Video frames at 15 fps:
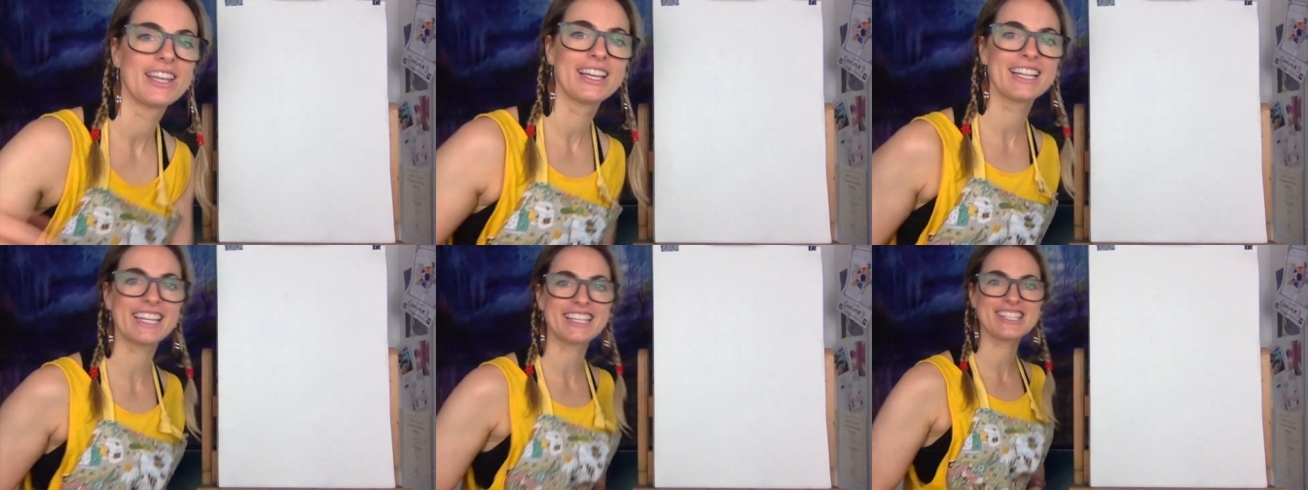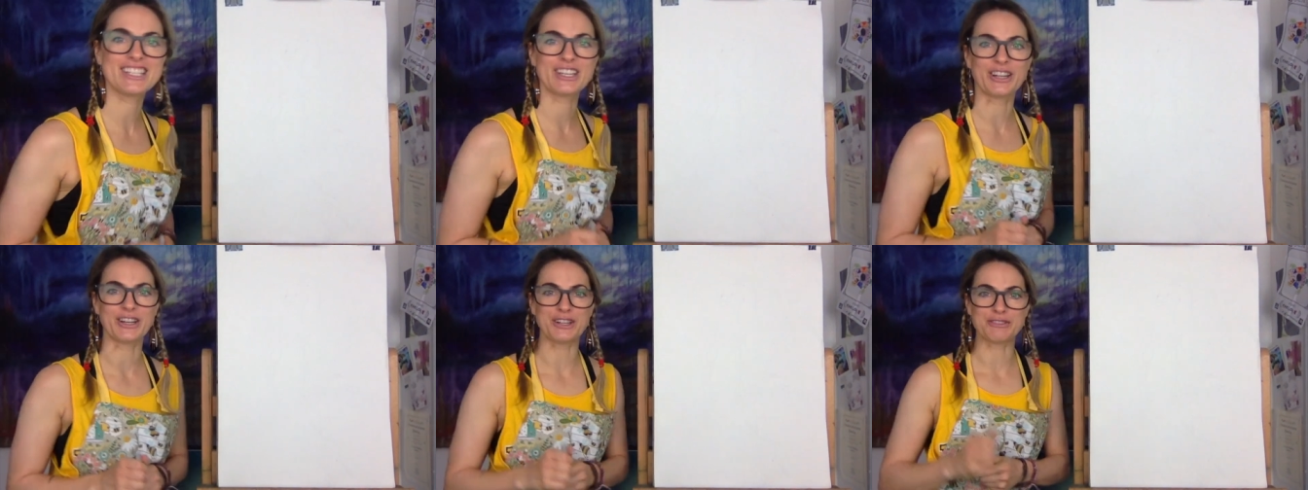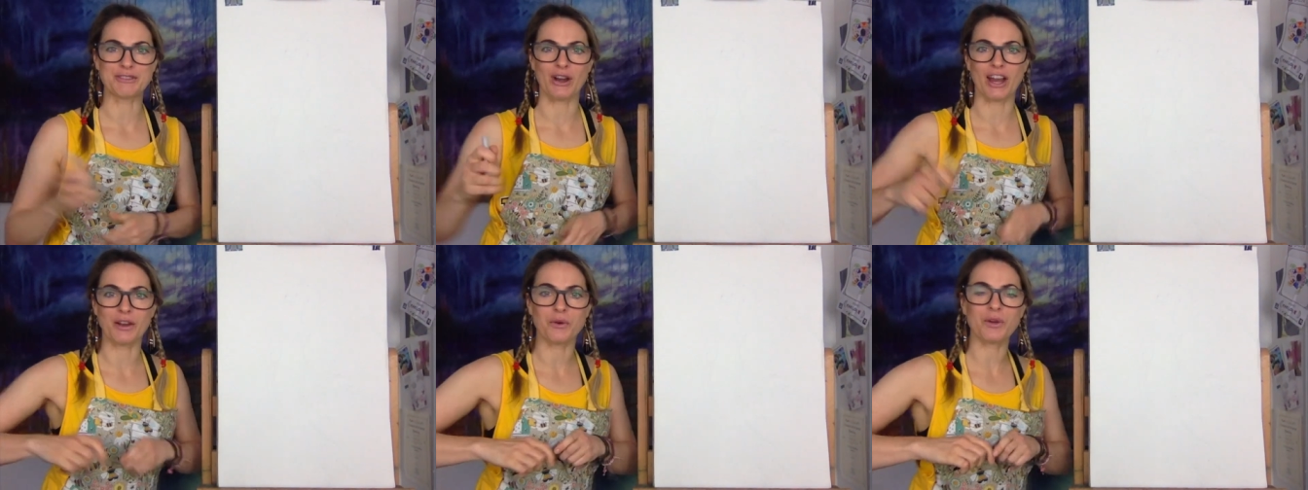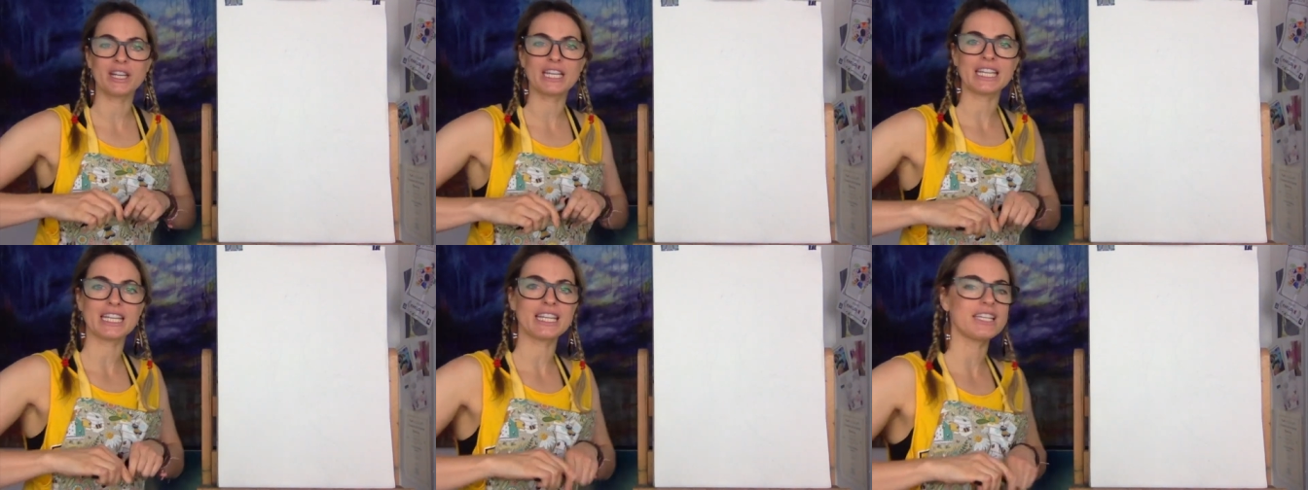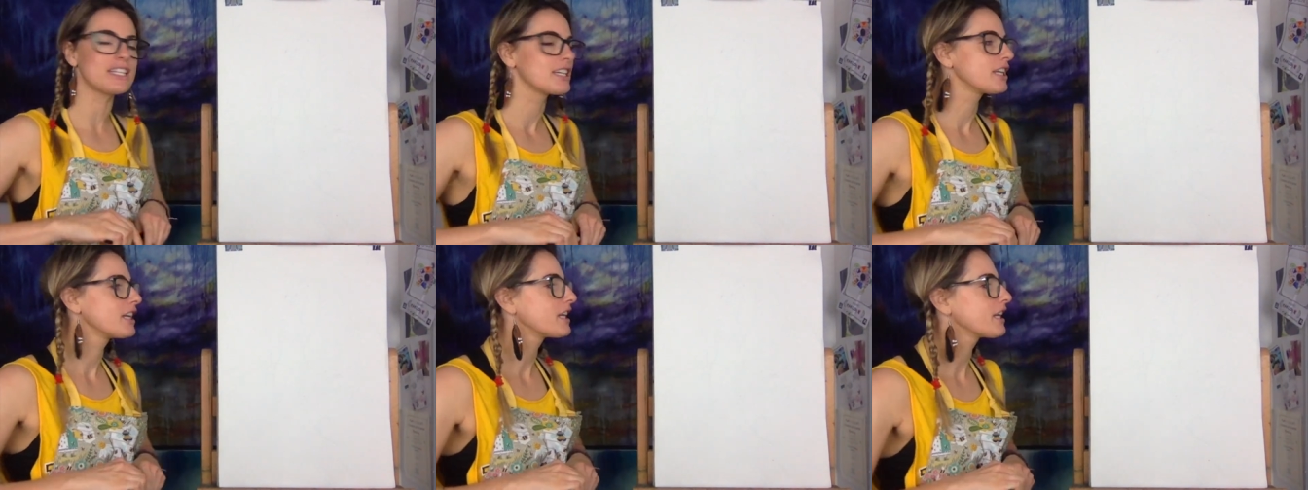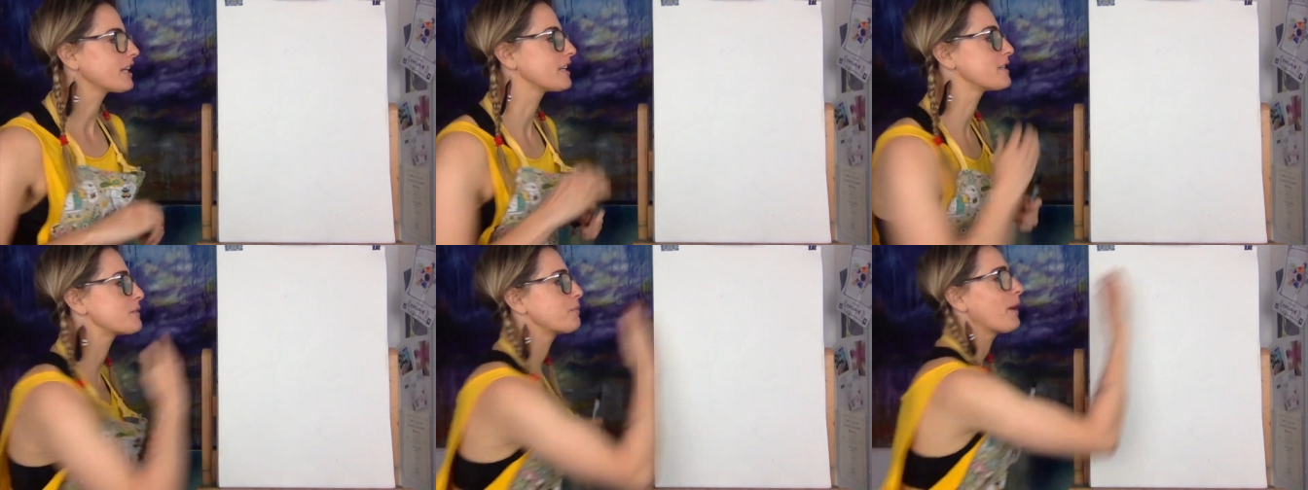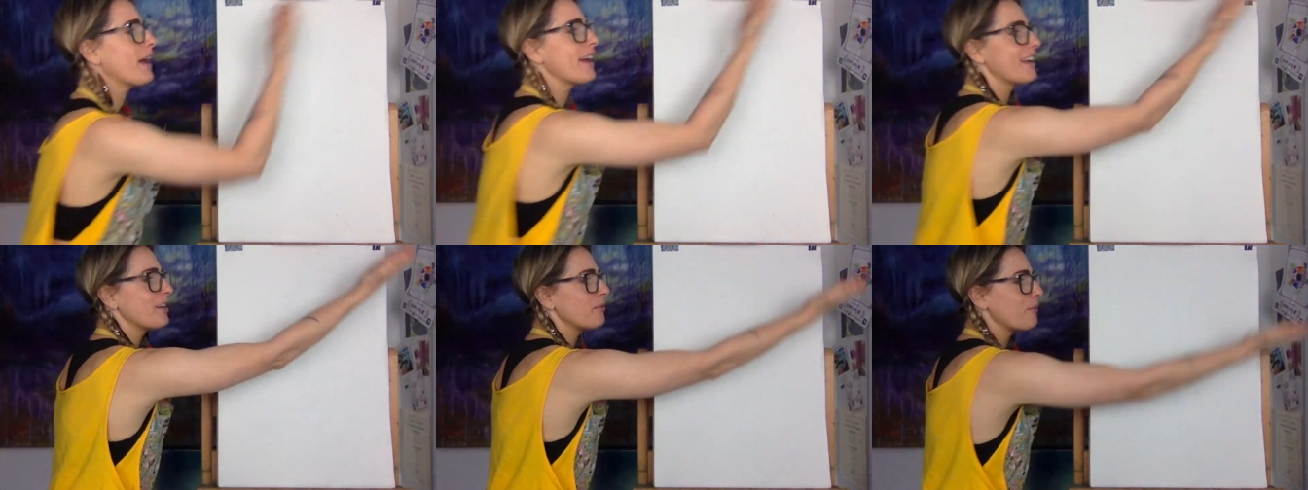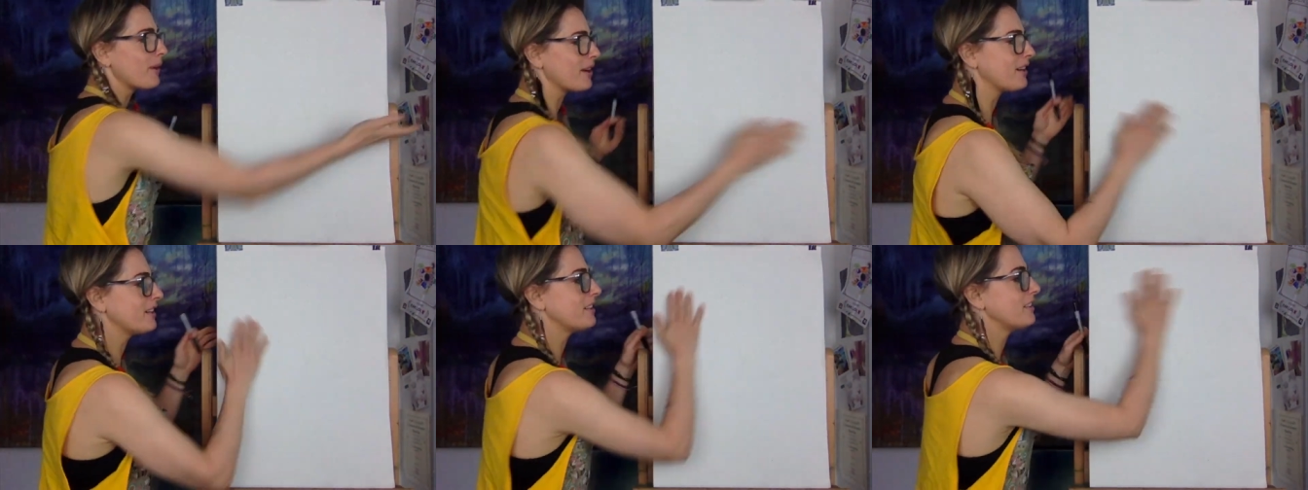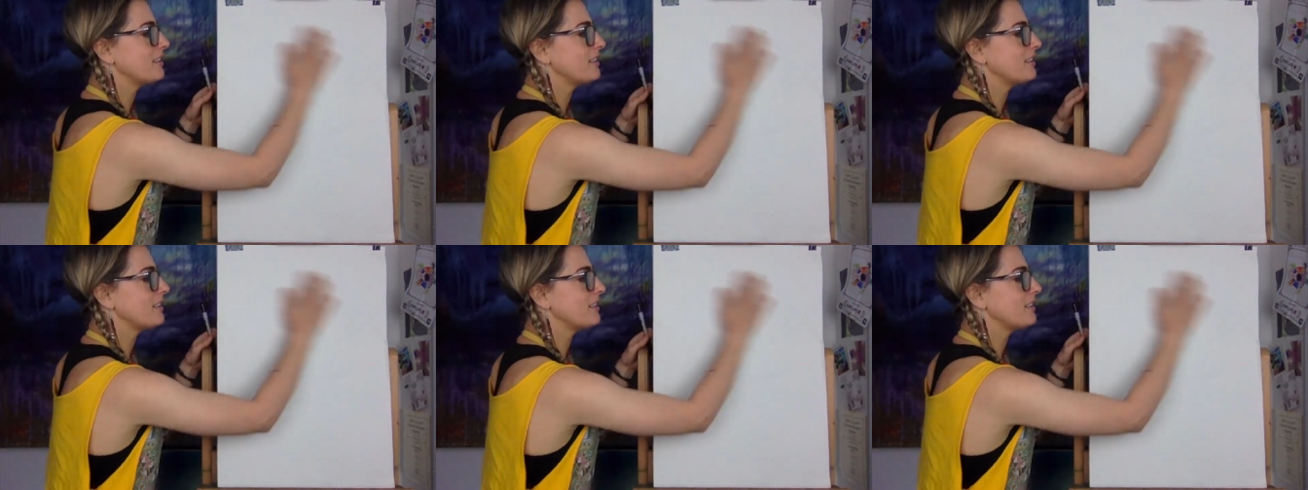Let's go. Right, all you need is paper,